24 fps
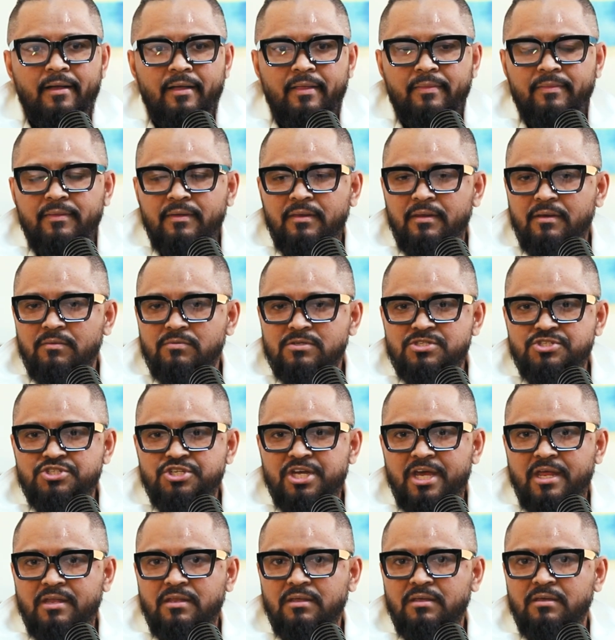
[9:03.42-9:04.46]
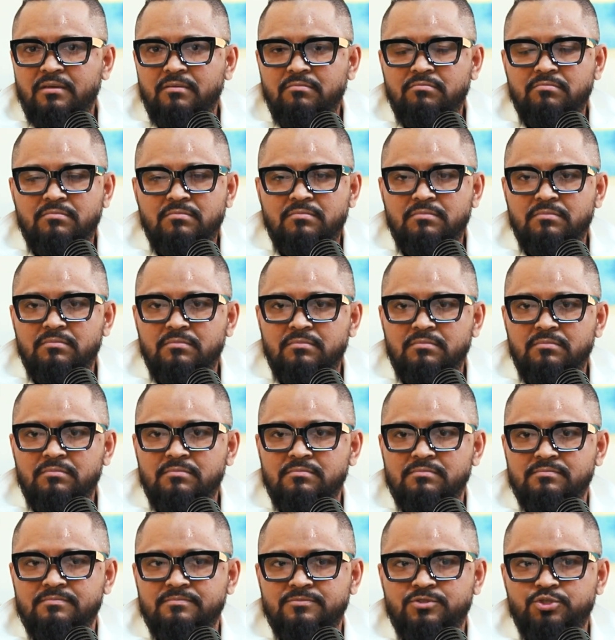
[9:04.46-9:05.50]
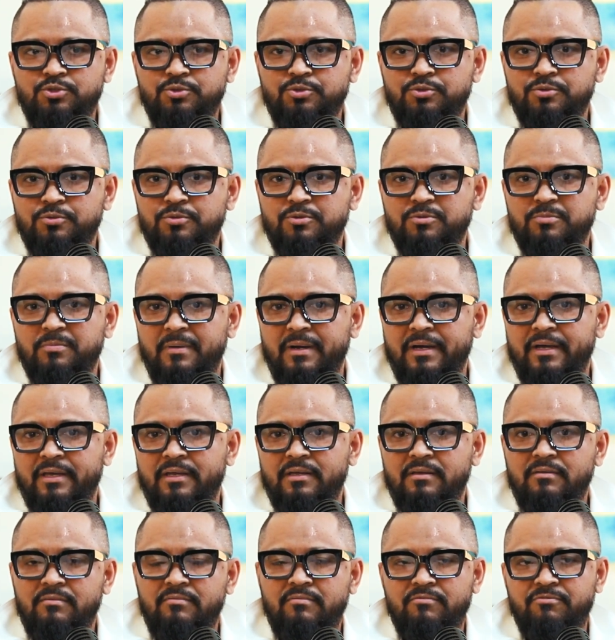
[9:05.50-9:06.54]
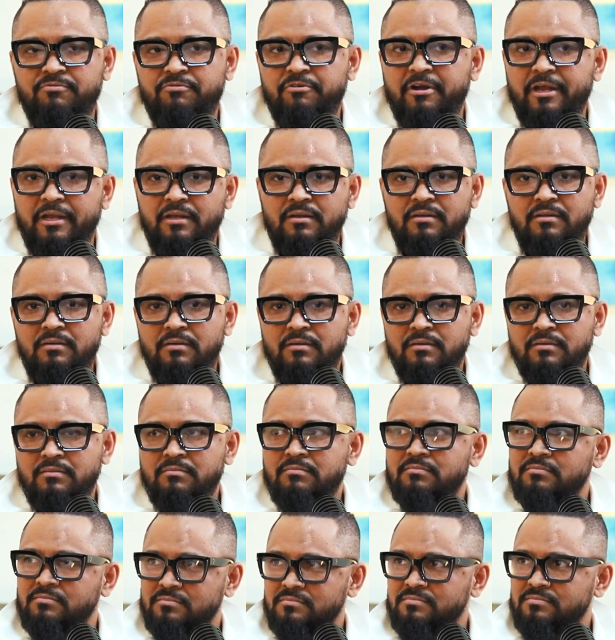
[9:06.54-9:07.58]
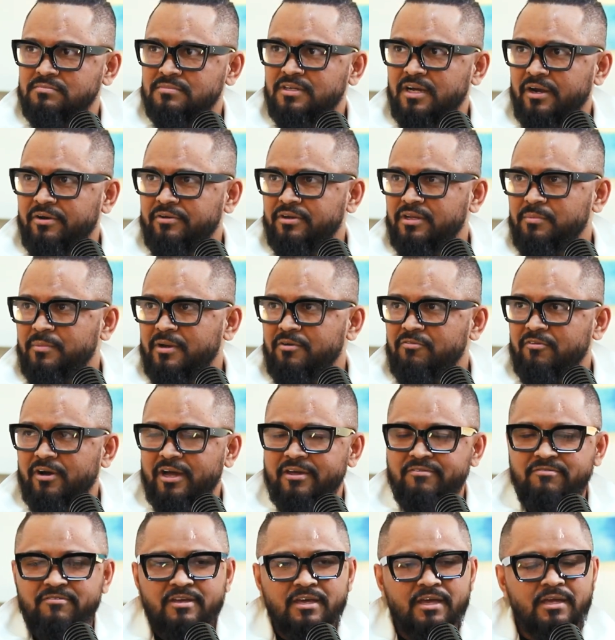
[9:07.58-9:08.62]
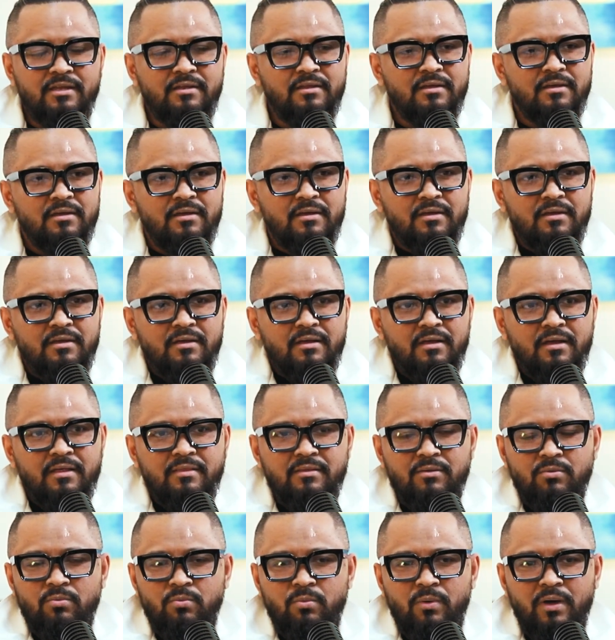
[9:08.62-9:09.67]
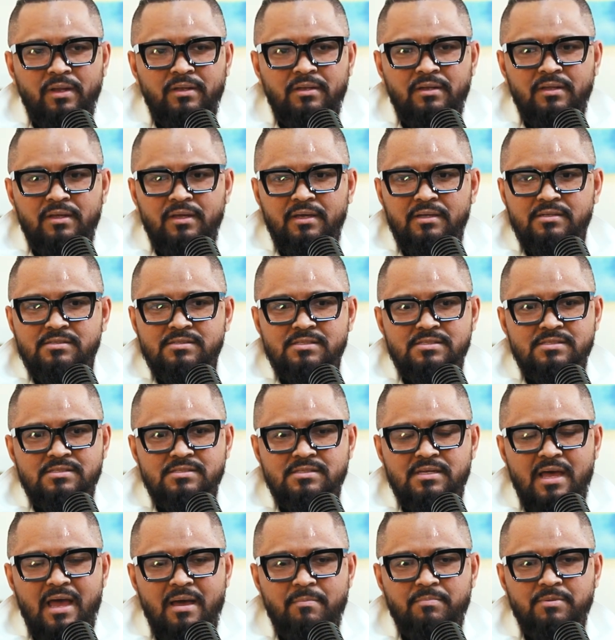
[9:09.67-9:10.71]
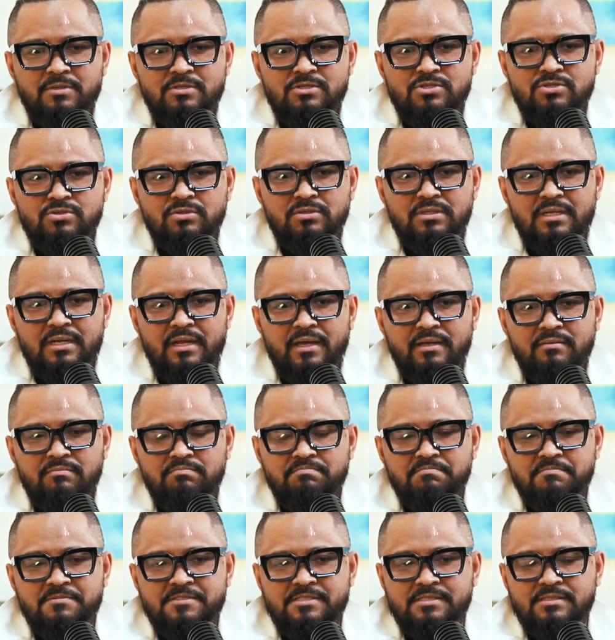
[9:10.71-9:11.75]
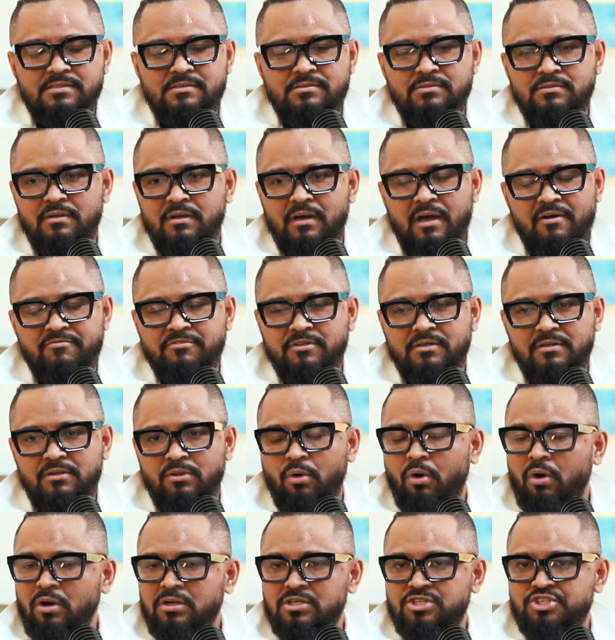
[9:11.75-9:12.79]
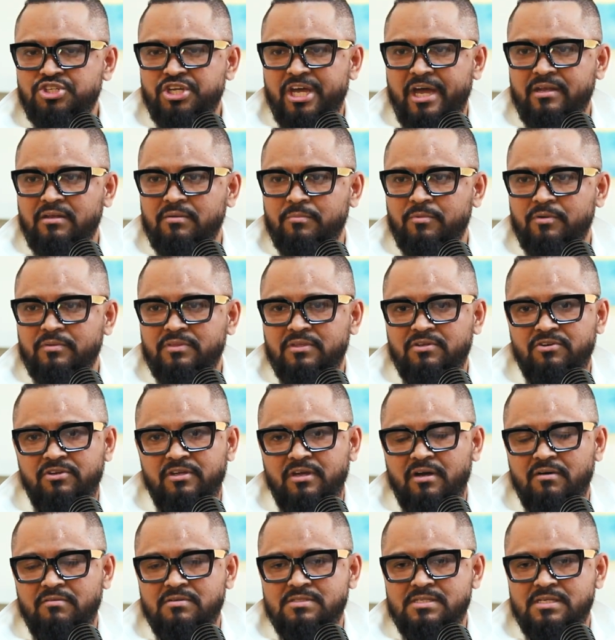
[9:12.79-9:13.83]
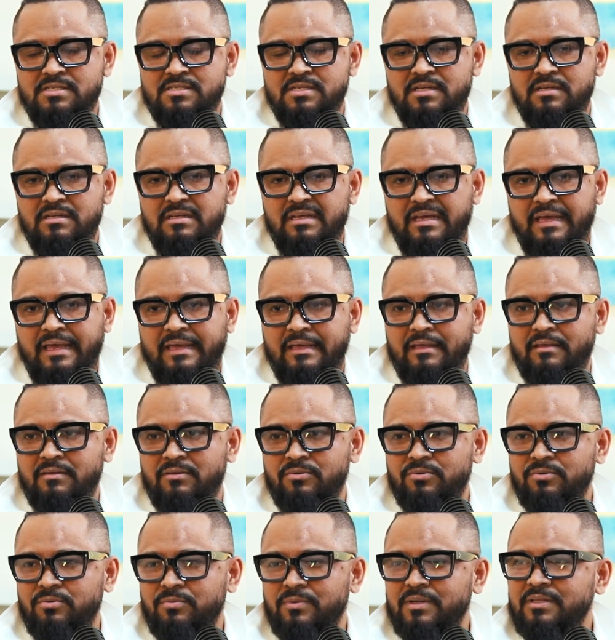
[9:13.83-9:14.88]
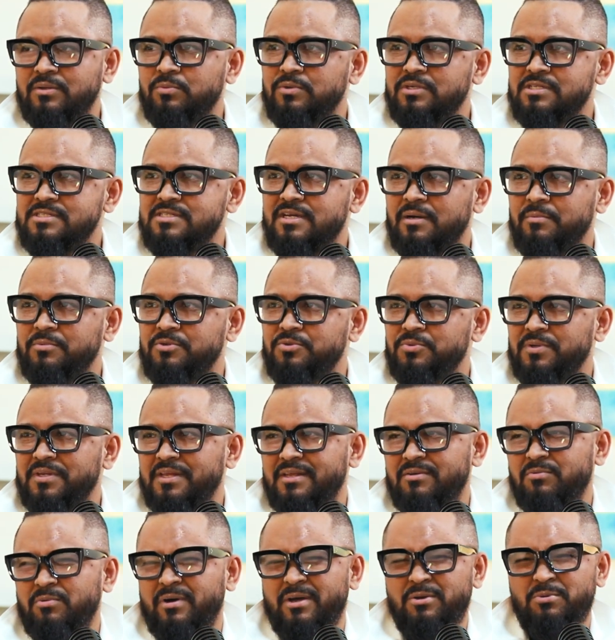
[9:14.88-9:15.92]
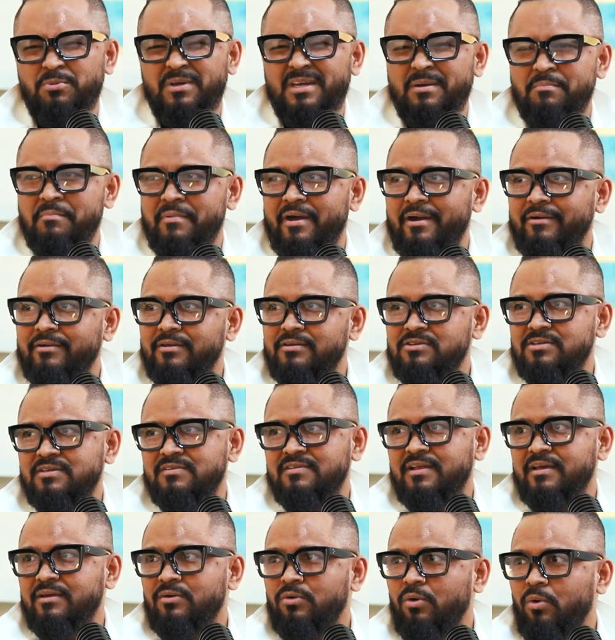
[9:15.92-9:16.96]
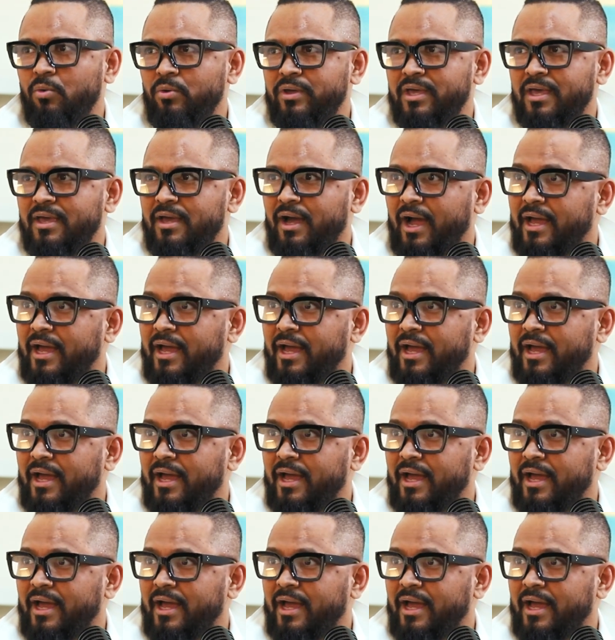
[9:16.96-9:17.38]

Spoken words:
And then I was chatting to my friend, currently my wife, Kate. And then one day it just happened so that after a long chat, about 3 hours, I said, hey, you know what, the world's coming to an end. Why don't we get married? She's like, okay.